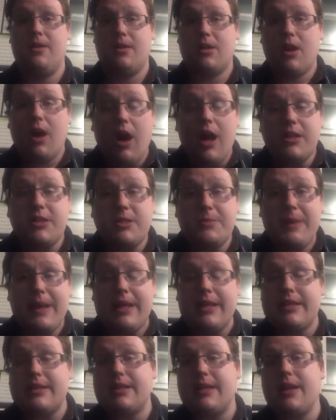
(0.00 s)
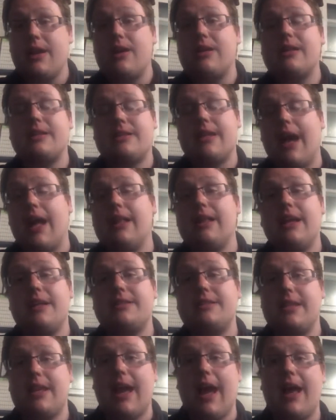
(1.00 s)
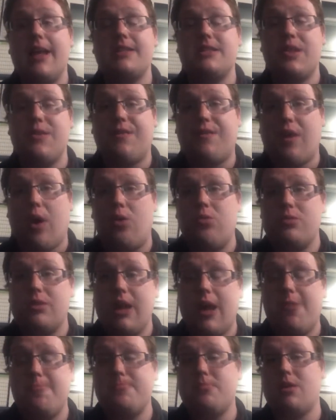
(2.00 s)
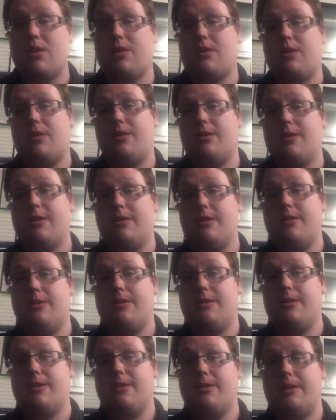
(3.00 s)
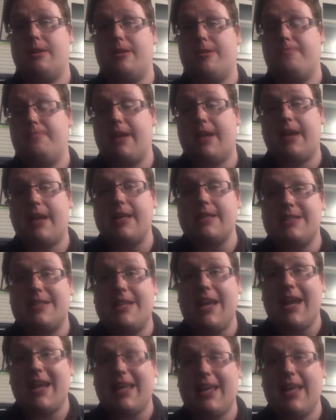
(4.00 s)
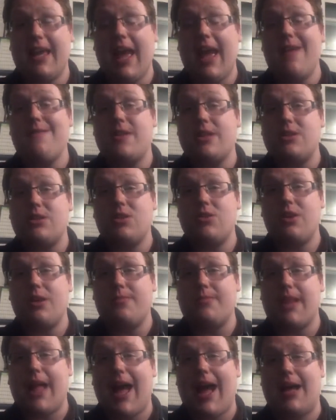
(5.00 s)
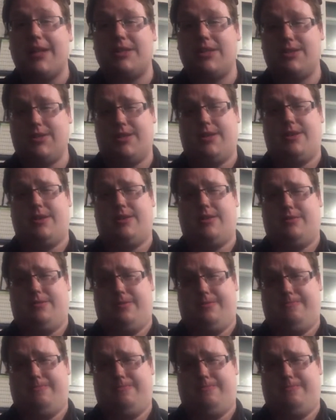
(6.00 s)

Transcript: Godspeed is here to tell us he has the phone number because Dick gave it to him last year.